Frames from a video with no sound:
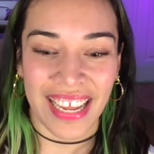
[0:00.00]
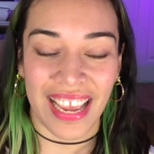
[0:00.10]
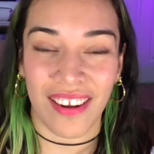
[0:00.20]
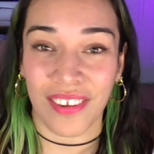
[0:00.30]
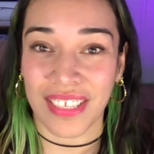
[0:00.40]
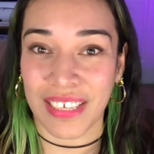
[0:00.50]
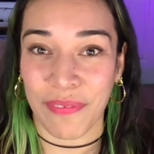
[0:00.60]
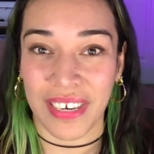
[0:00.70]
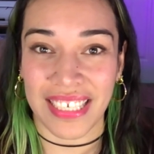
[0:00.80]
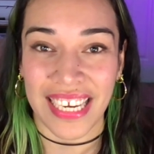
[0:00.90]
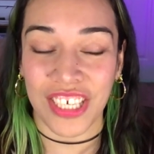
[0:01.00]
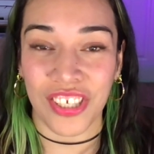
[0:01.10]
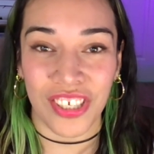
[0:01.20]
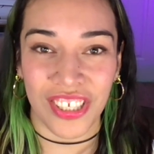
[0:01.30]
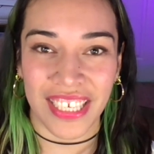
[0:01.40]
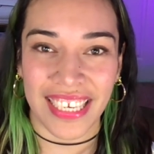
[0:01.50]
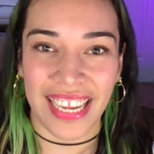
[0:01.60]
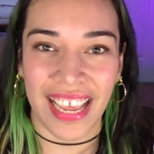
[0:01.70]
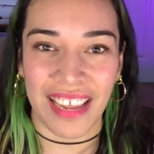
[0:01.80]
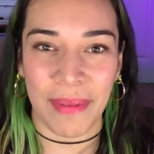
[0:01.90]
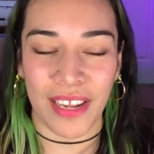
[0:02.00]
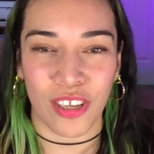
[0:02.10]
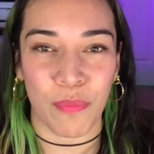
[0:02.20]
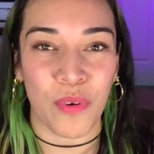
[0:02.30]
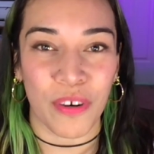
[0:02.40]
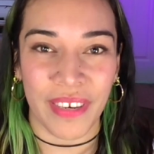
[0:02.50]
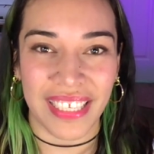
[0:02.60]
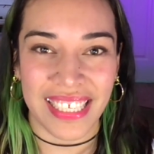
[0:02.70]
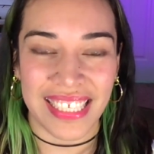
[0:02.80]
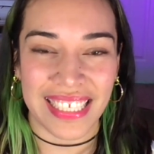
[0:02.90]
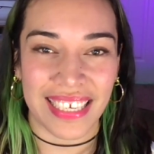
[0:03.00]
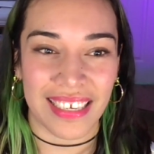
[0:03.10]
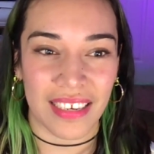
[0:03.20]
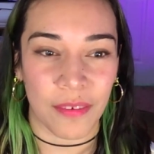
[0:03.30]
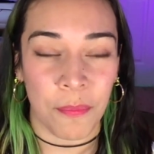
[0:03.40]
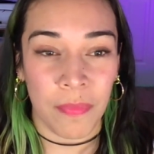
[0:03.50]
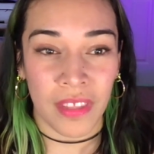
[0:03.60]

and all the different textures you can get and make it look more realistic and